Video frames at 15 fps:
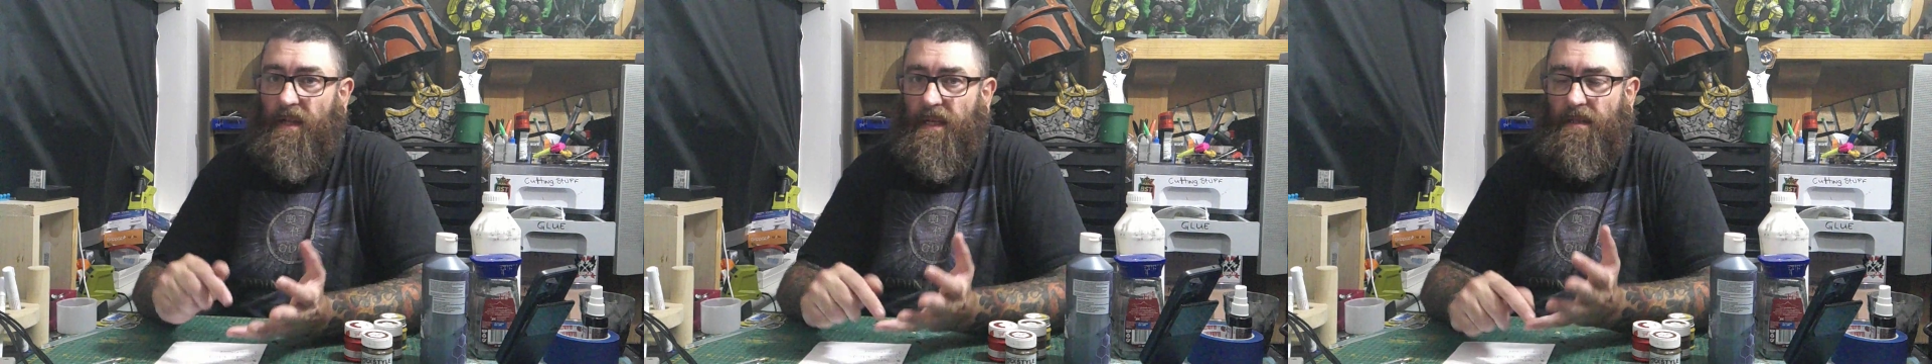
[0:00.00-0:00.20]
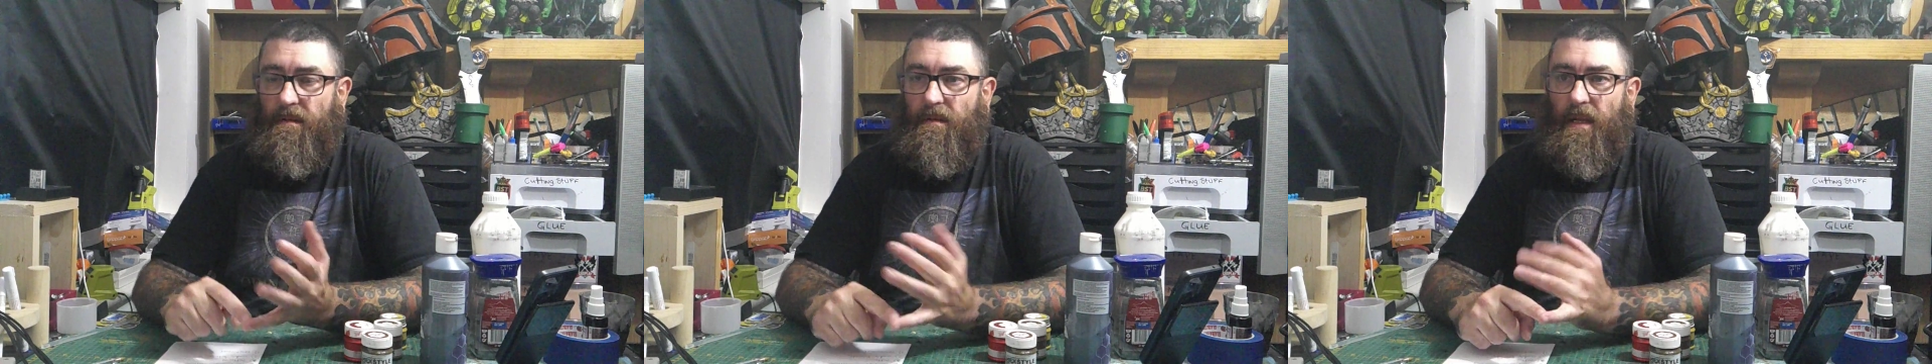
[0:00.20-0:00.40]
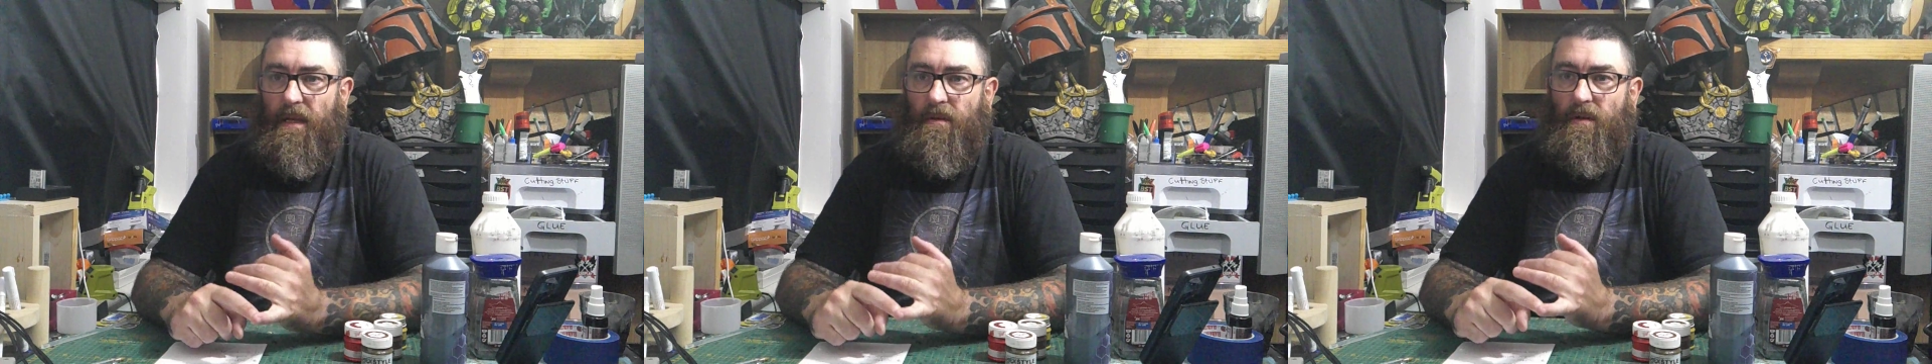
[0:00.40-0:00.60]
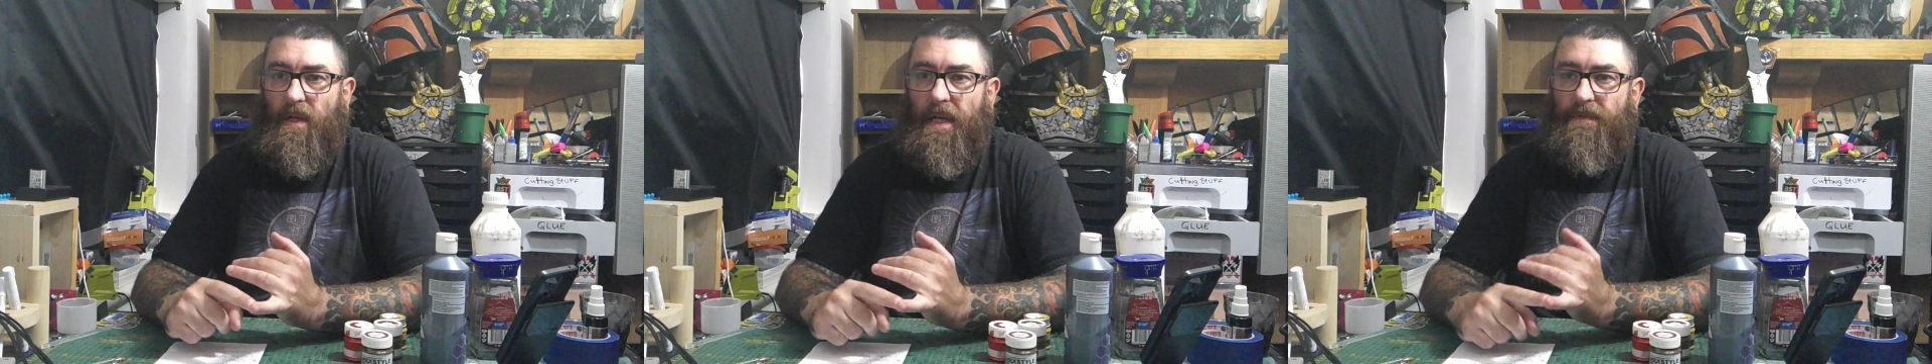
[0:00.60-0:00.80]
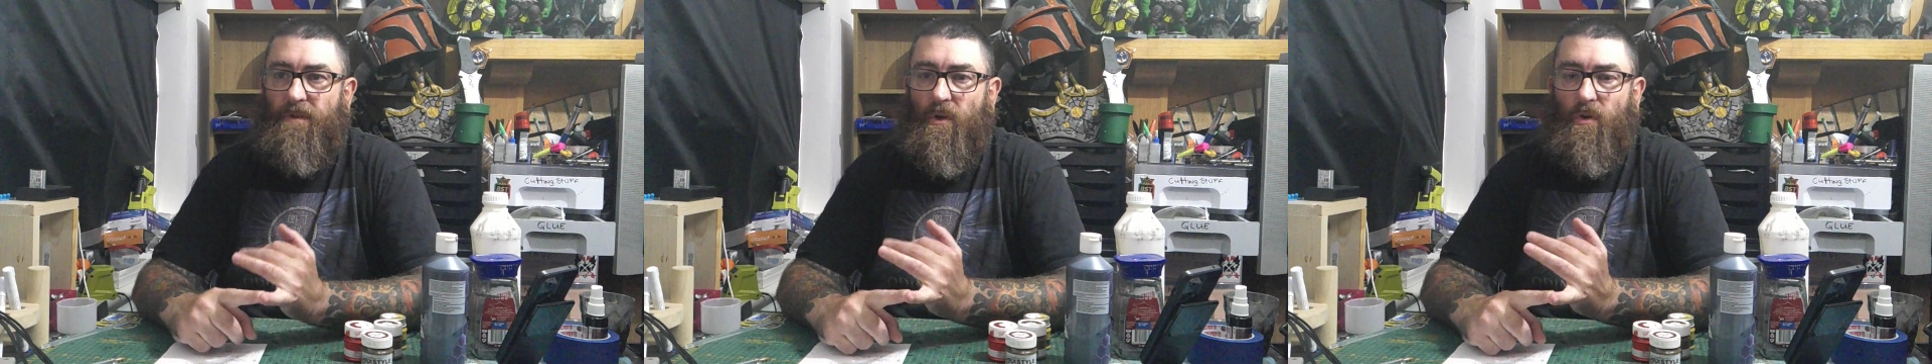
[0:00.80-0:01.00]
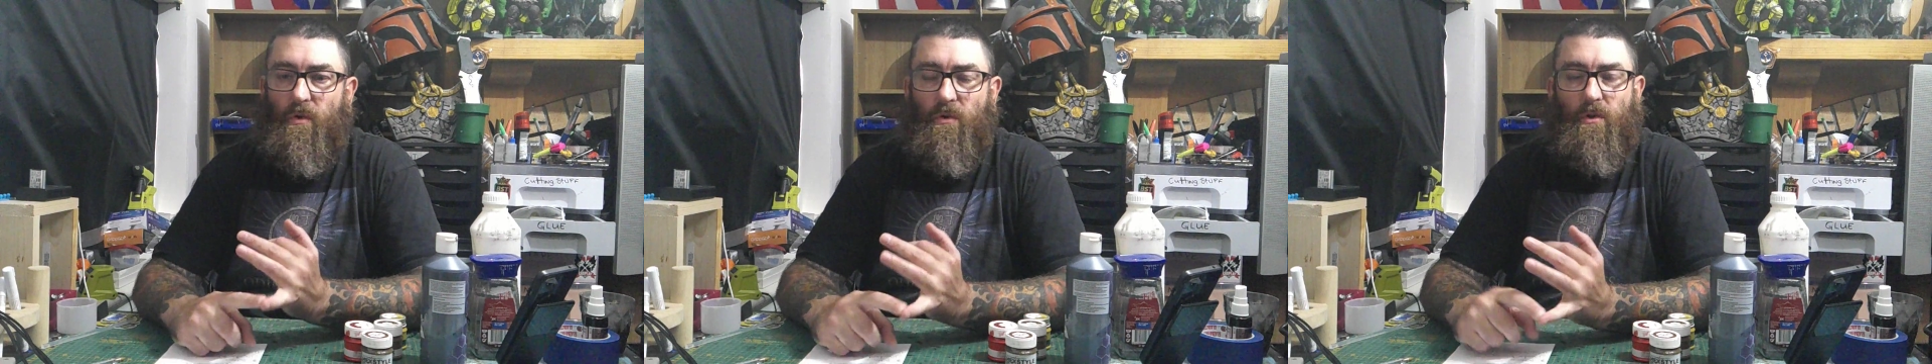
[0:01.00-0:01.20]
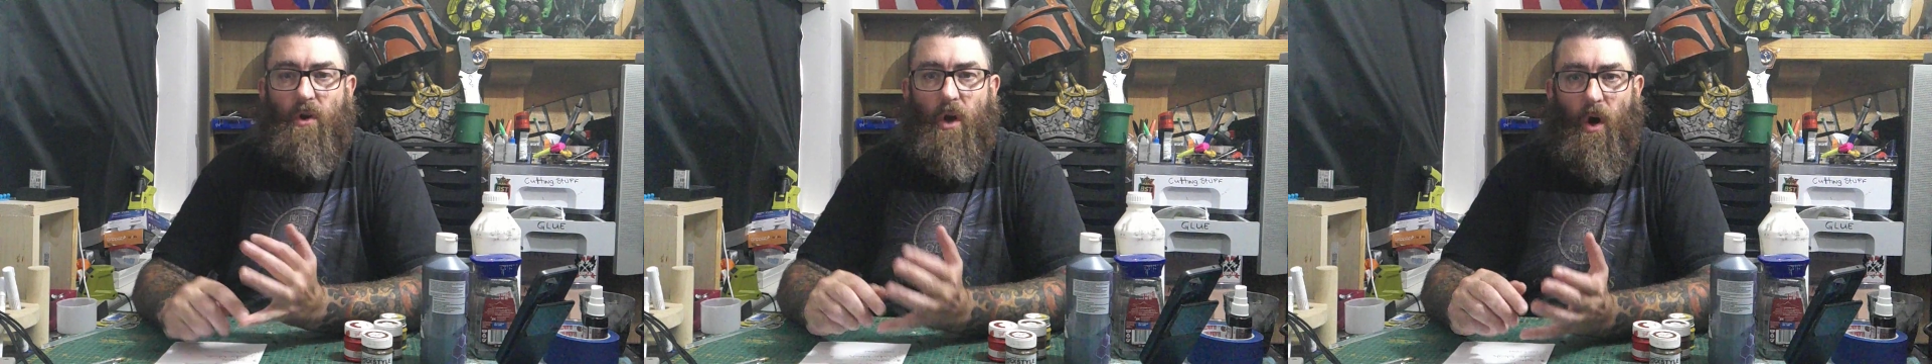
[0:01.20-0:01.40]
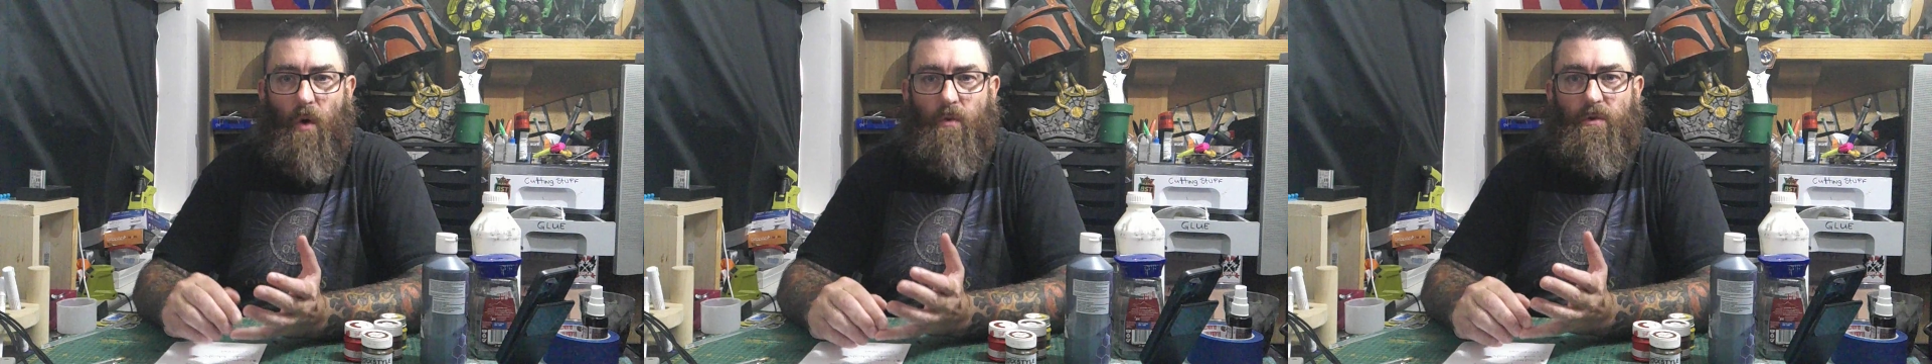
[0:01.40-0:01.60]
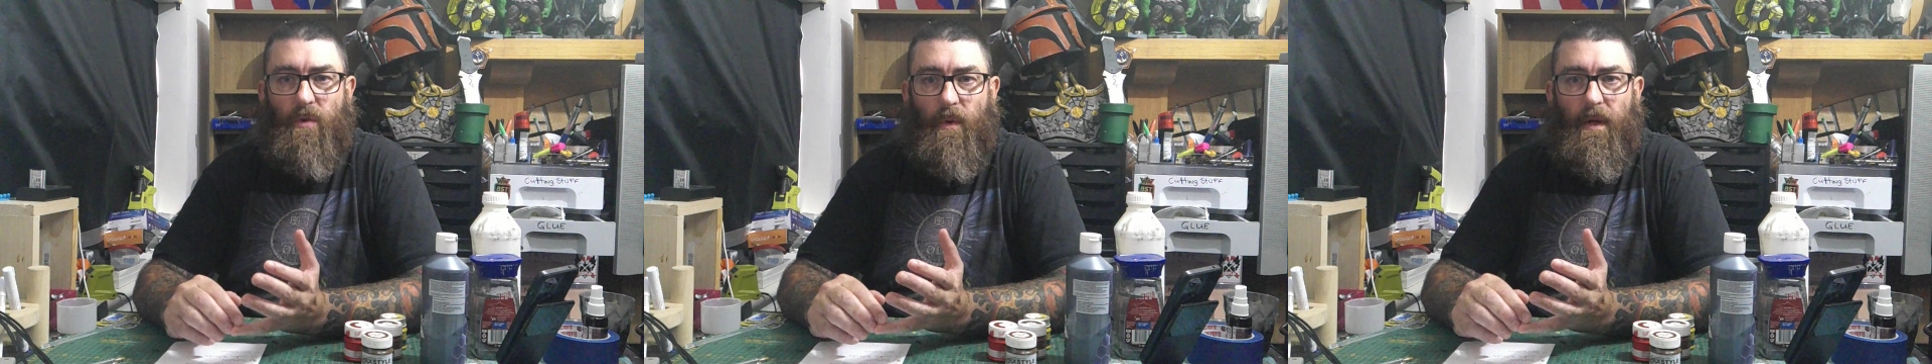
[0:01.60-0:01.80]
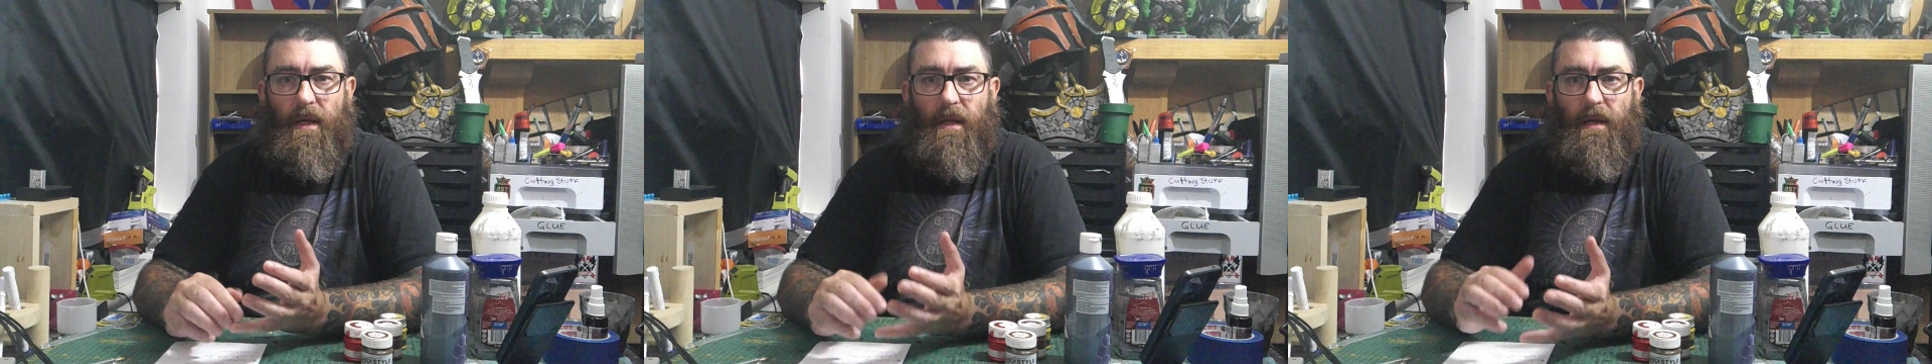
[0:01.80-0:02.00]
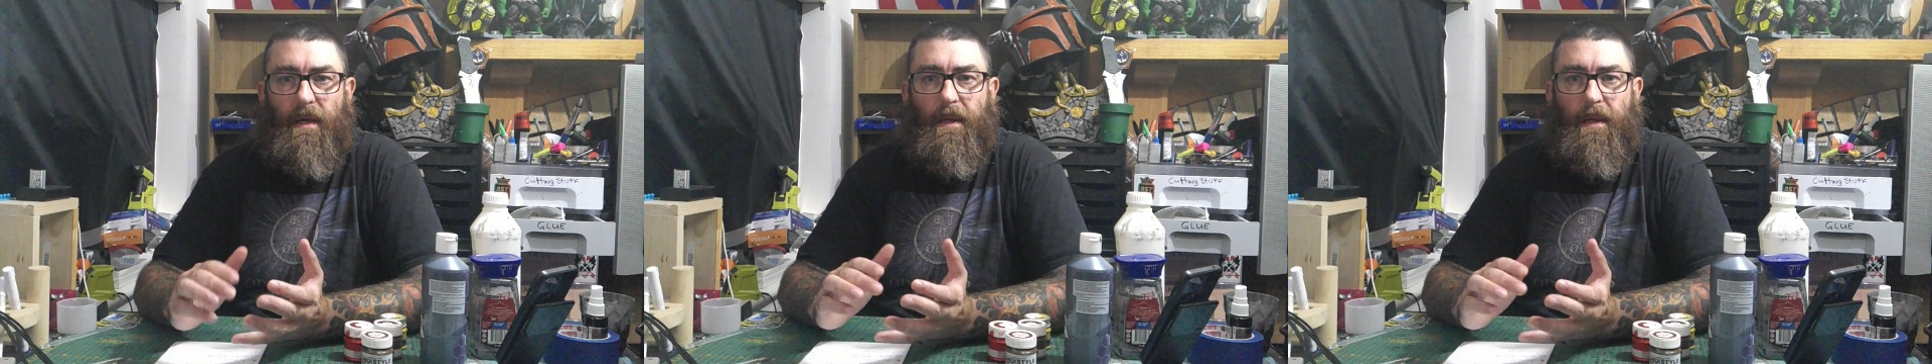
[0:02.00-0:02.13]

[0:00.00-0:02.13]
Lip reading: It gives a good coat to it.